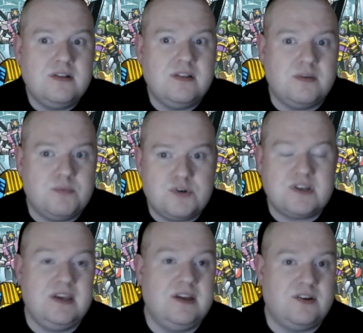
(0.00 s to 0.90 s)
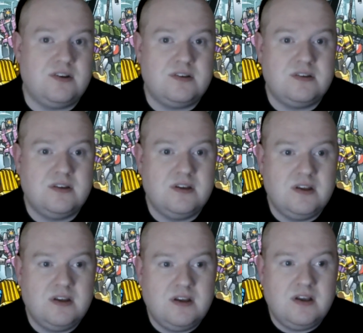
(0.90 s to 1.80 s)
They're more scarce.
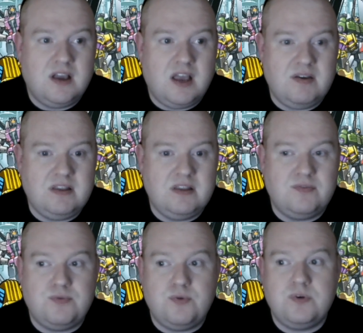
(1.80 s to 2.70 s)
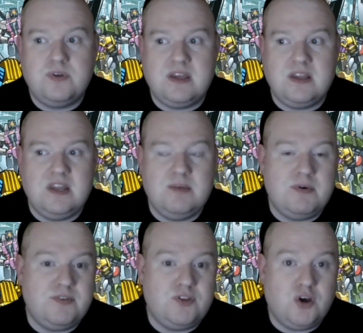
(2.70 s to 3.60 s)
I mean, the four that you can name
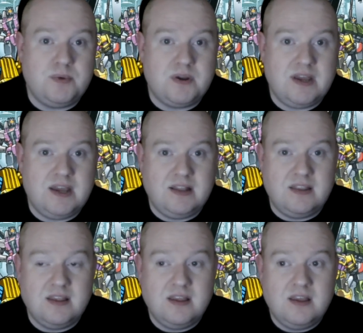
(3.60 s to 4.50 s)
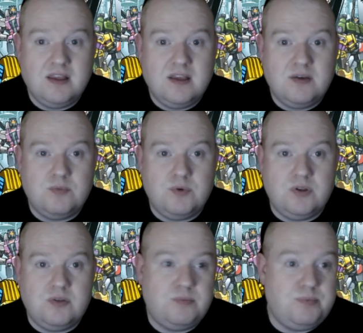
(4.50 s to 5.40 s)
off the top of your head
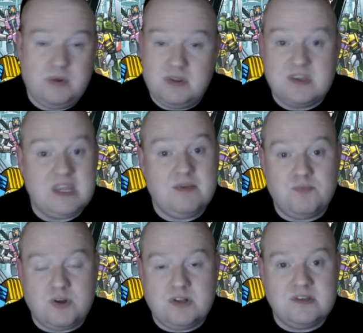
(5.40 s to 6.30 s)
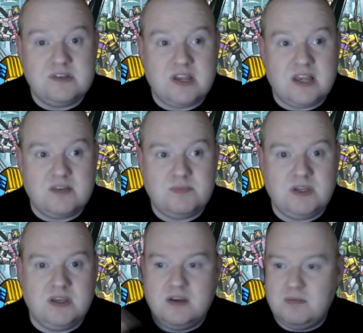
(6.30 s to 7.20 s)
would be the same ones as
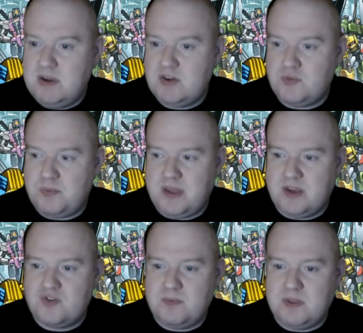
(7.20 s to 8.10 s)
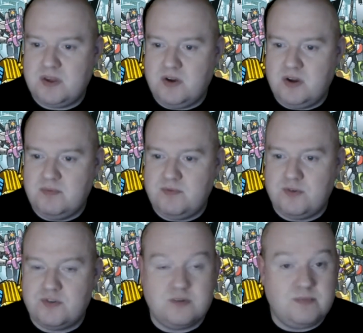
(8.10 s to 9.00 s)
me: Metroplex, Triptychon,
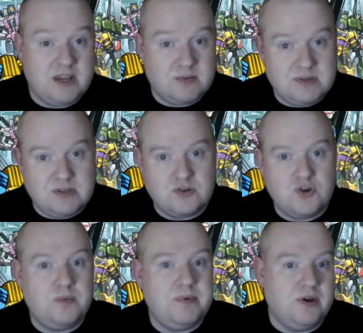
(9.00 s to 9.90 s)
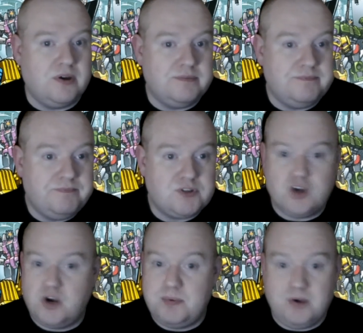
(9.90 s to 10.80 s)
Fortress Maximus, and Scorponok.
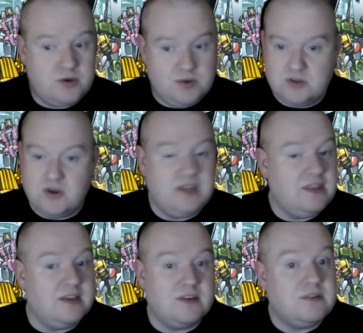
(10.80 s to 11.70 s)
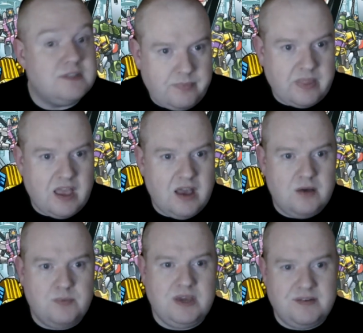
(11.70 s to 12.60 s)
Scorponok, who is not in this.
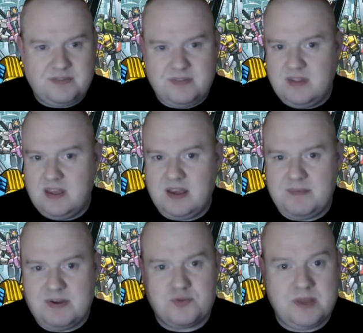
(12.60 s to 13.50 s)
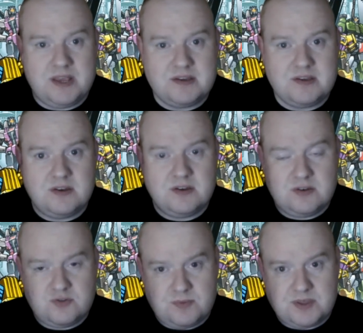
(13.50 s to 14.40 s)
We have Metroplex,
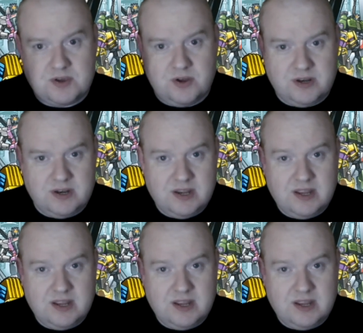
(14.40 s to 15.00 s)
Triptychon,